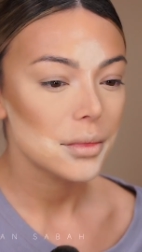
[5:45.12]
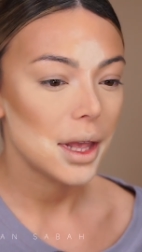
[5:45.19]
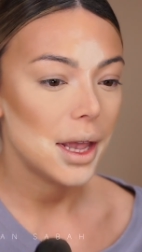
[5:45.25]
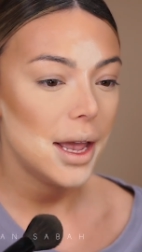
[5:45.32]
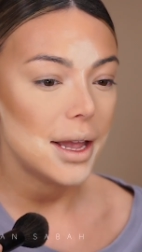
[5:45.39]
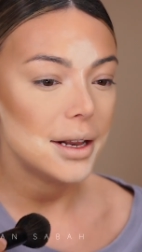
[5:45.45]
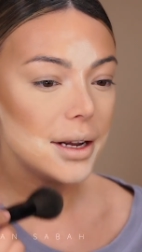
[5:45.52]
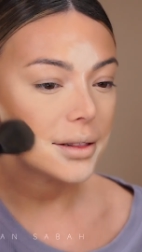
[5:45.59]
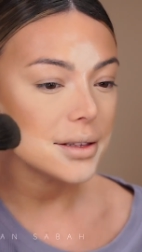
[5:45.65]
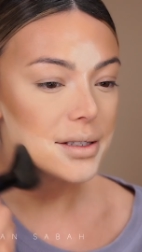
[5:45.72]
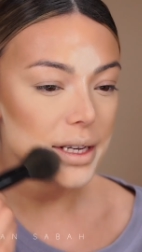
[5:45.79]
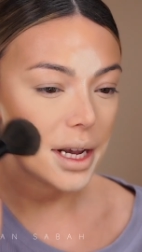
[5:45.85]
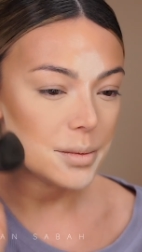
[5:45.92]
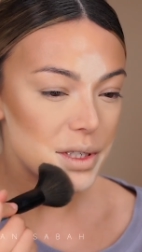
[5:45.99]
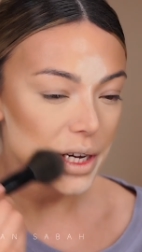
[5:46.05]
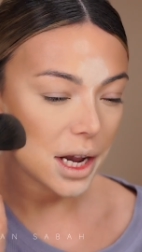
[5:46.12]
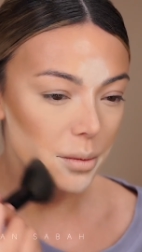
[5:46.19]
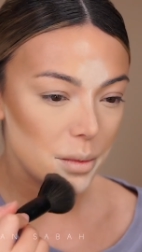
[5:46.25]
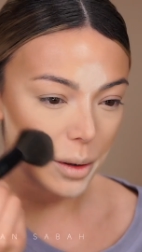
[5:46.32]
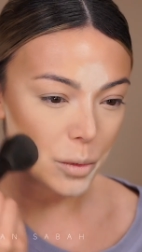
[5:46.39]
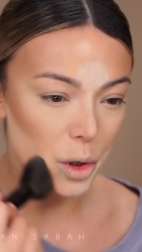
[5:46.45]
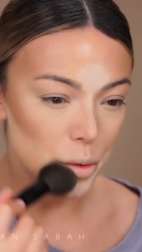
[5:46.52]
And at the same
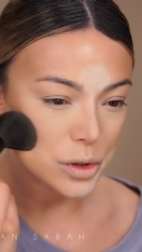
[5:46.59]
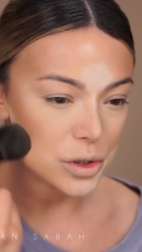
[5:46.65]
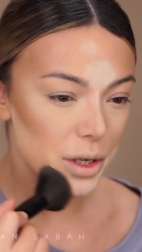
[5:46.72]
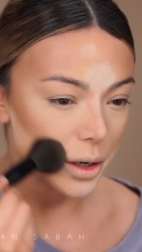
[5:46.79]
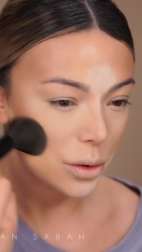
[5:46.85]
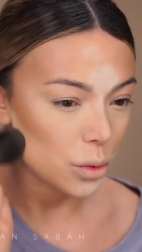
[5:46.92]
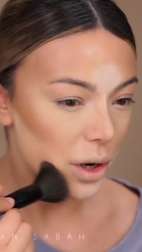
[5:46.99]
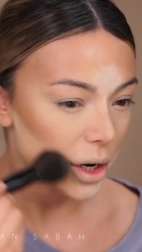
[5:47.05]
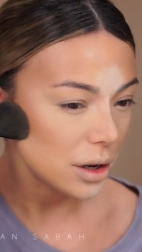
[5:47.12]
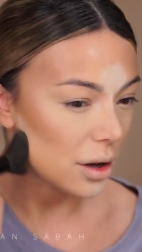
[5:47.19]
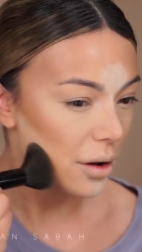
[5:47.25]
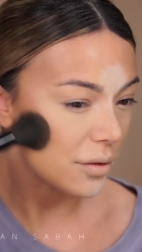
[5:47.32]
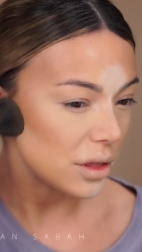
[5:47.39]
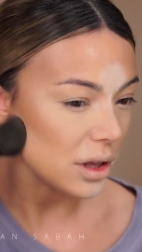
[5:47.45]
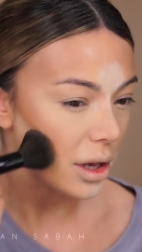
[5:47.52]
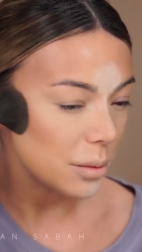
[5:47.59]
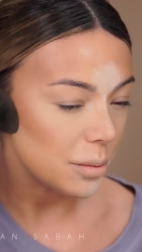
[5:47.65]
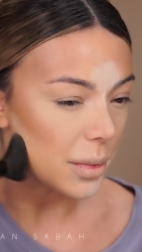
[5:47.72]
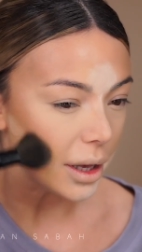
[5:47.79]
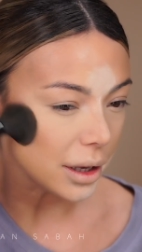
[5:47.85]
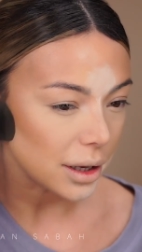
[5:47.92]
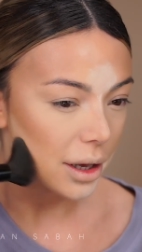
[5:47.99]
time, I'm going to get rid of the
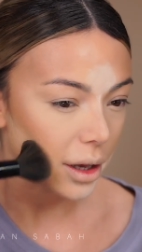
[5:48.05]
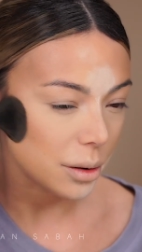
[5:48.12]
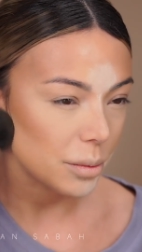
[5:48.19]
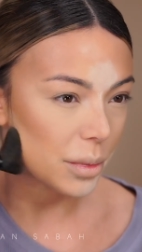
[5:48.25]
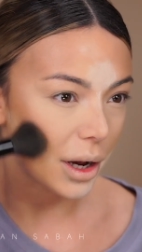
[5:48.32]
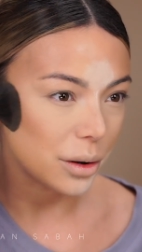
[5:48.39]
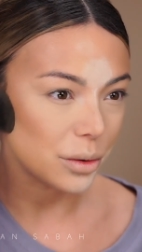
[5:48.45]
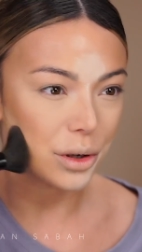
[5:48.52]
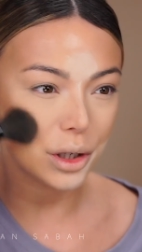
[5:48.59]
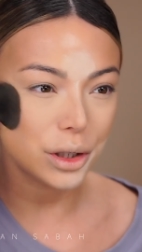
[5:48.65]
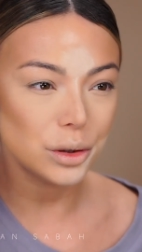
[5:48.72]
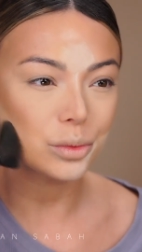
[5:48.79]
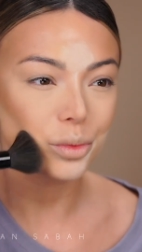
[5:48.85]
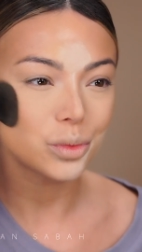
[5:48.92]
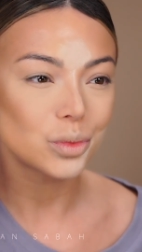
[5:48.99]
baking powder.